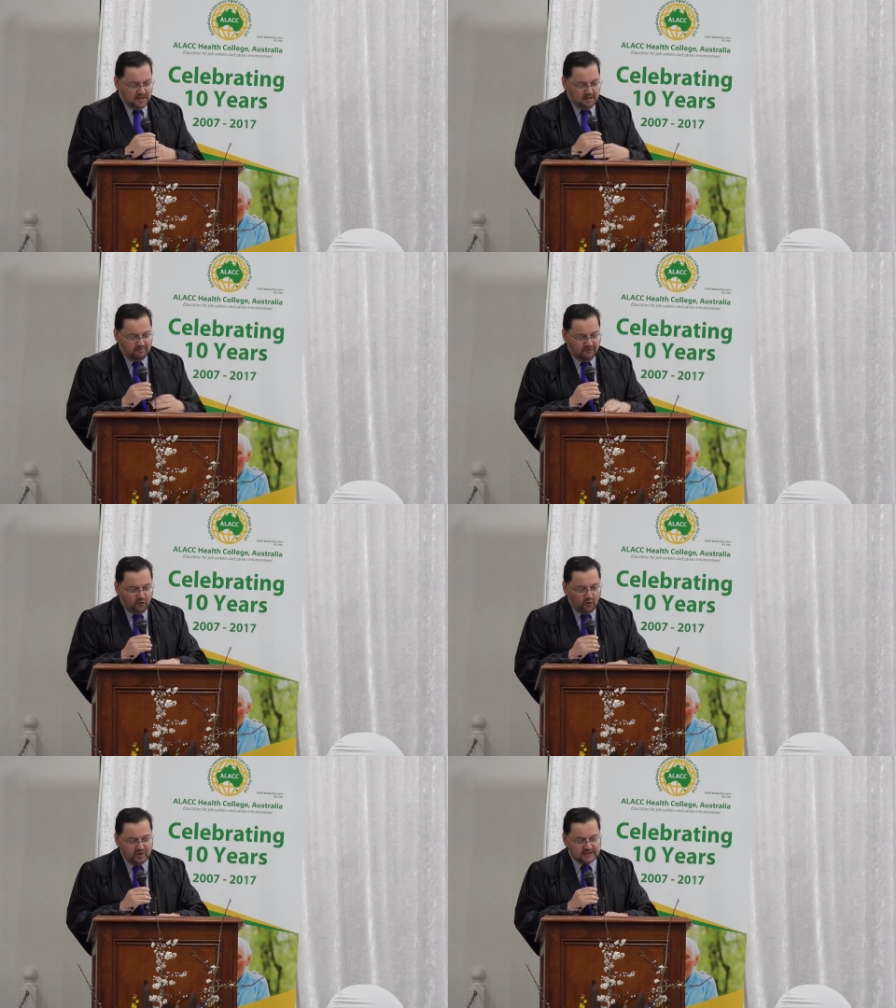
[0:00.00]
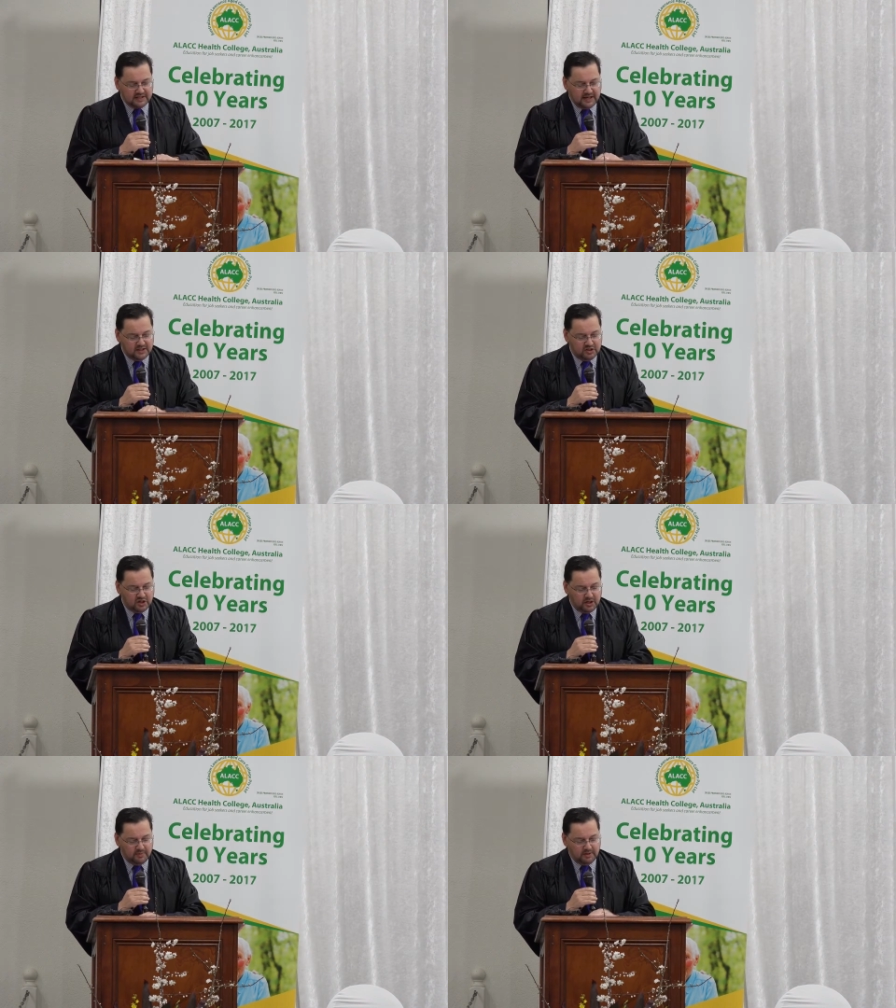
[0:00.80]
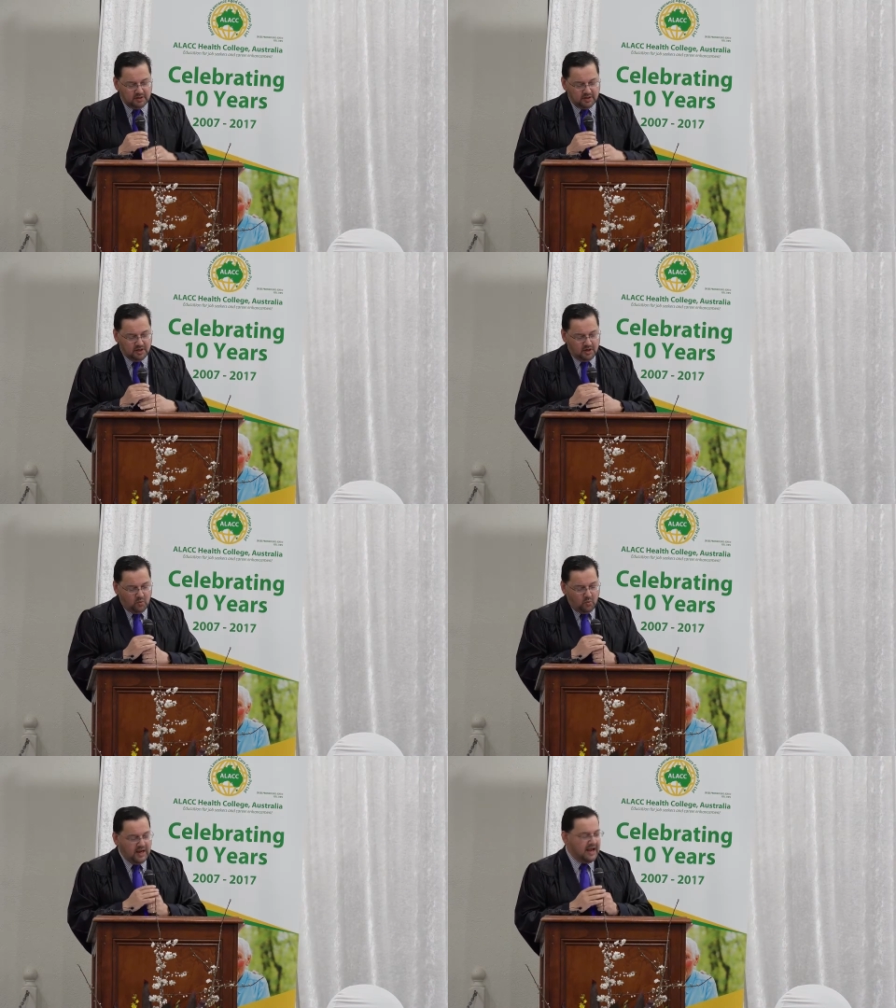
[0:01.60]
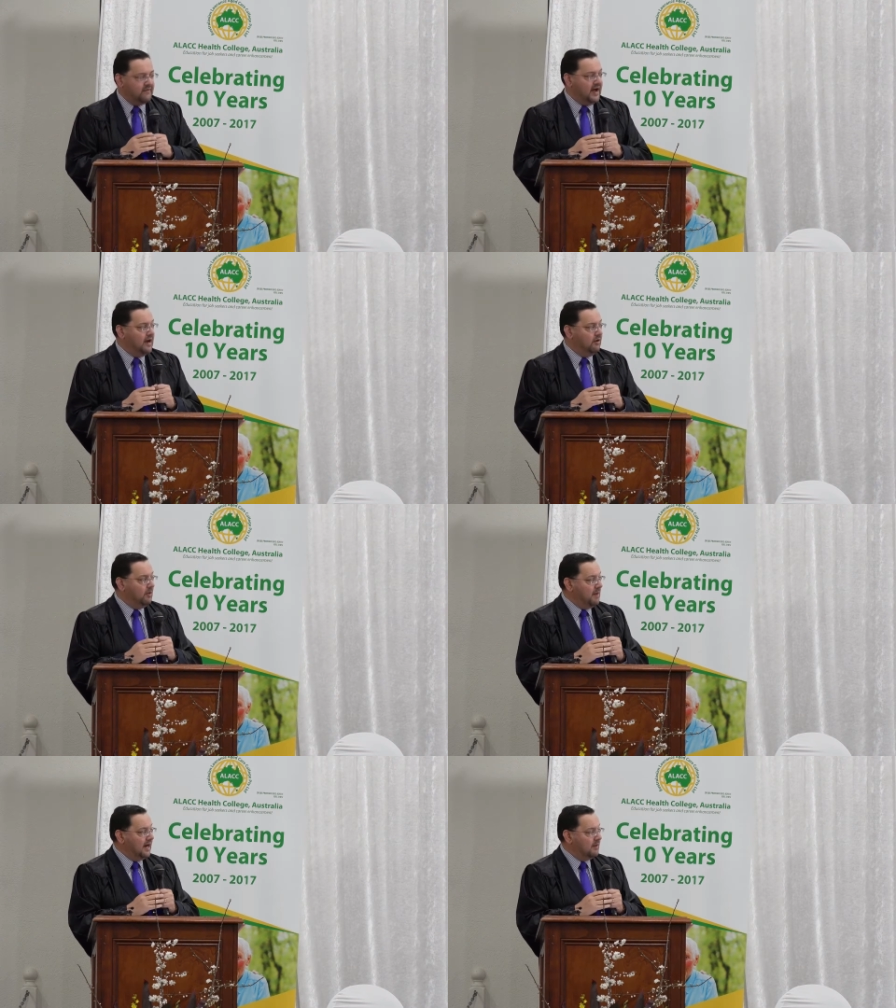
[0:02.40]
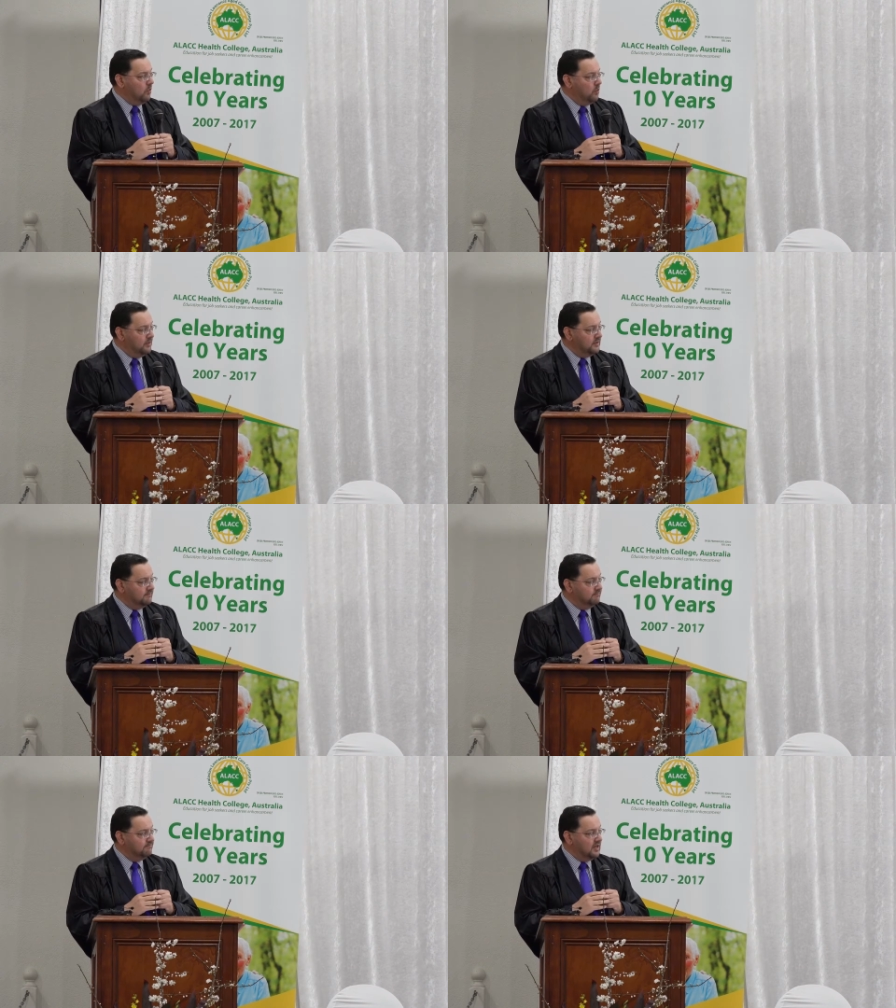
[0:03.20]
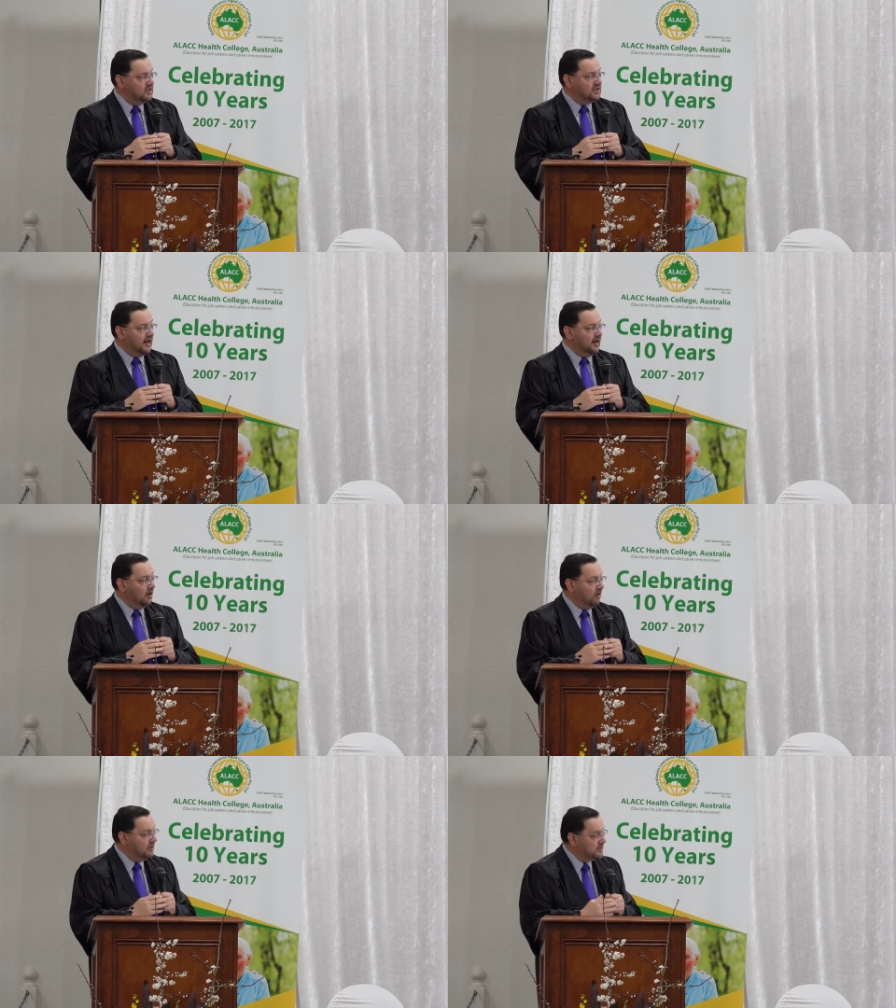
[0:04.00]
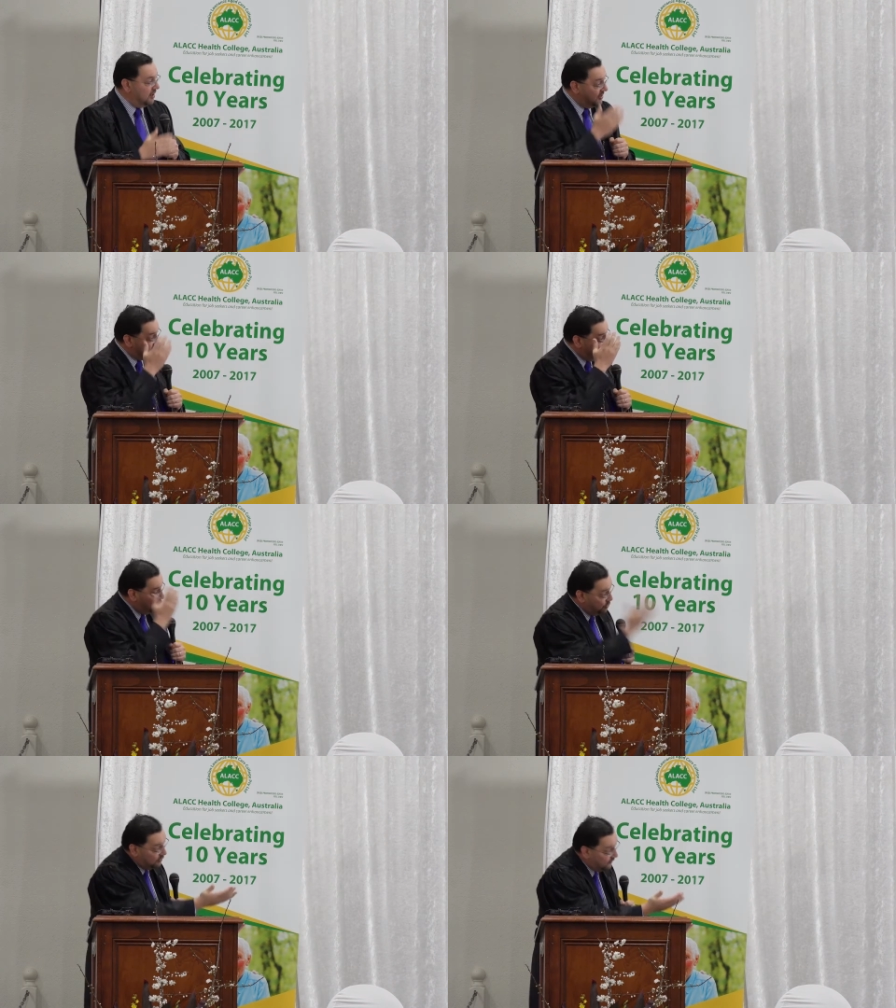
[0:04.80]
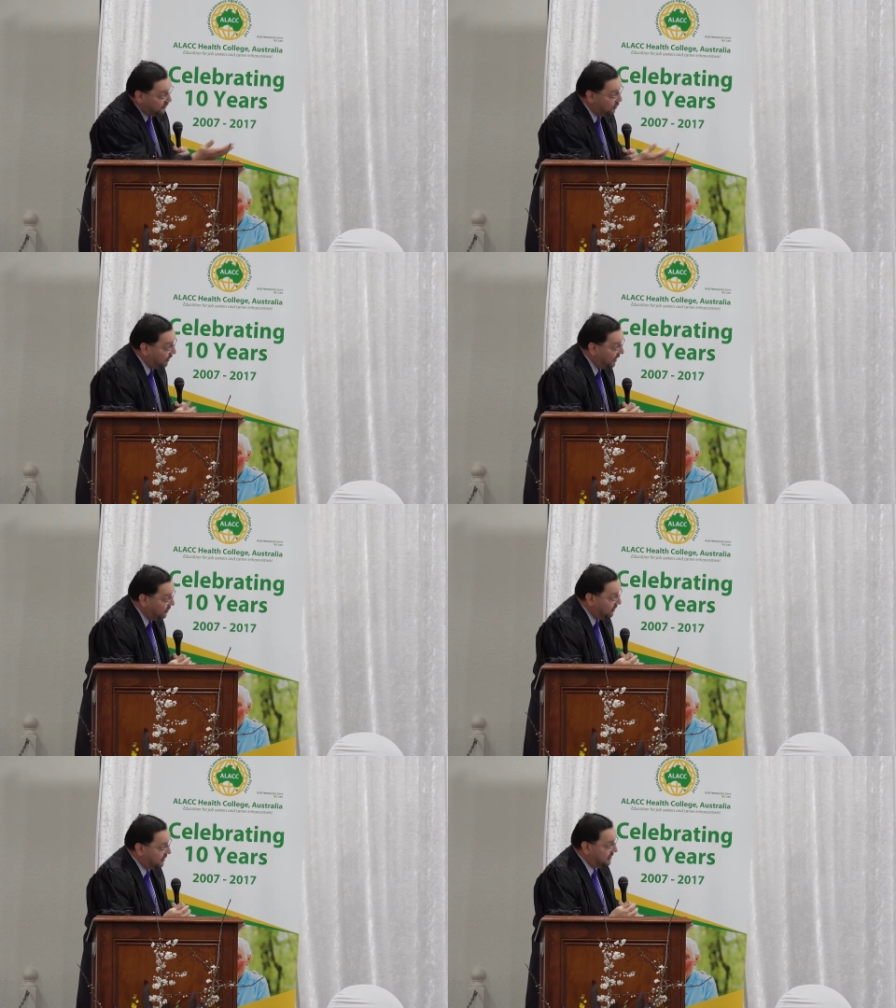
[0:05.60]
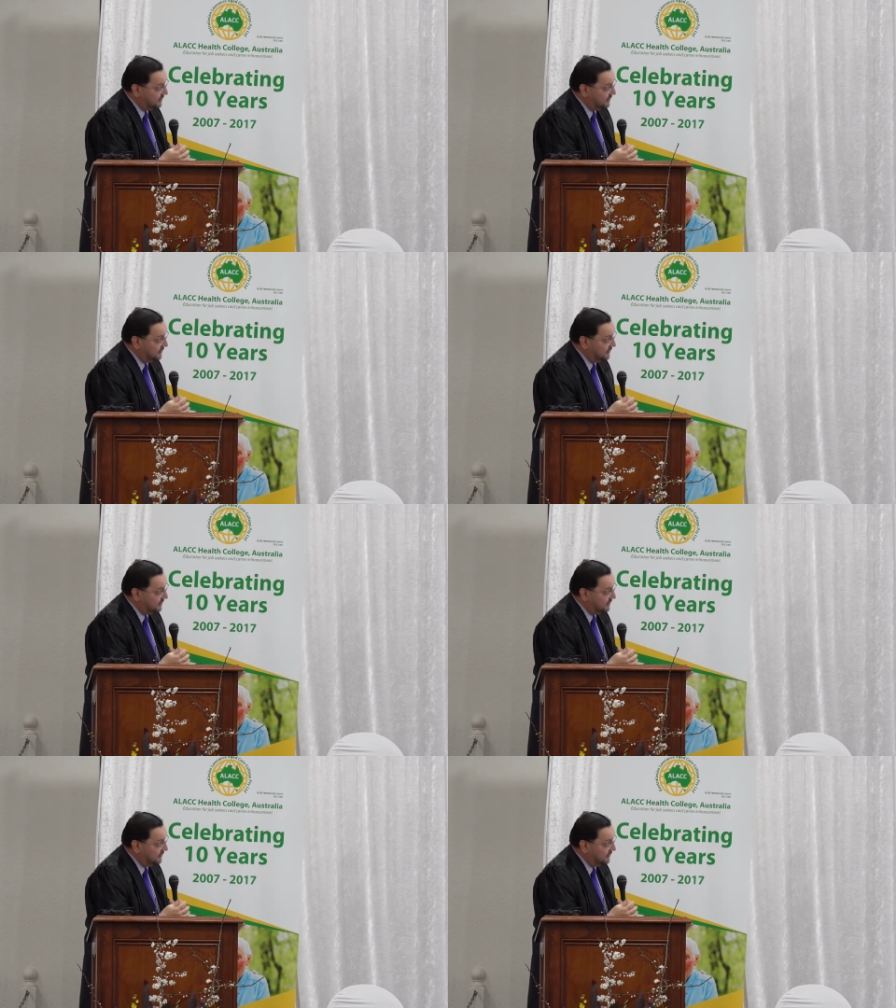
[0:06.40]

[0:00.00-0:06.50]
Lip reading: Before us, ladies and gentlemen, we have a remarkable woman. Janet Lawrence, I salute you for your great work.